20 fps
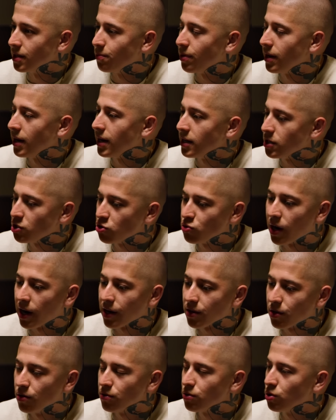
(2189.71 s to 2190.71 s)
The pain that you
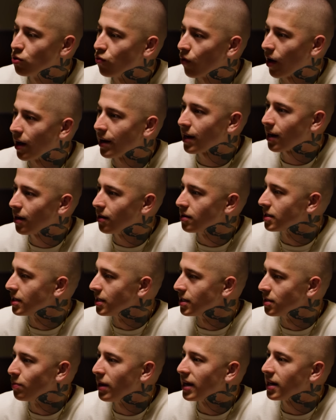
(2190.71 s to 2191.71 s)
gotta go through right now
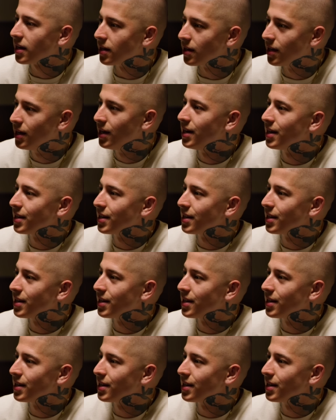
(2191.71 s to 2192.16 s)
is making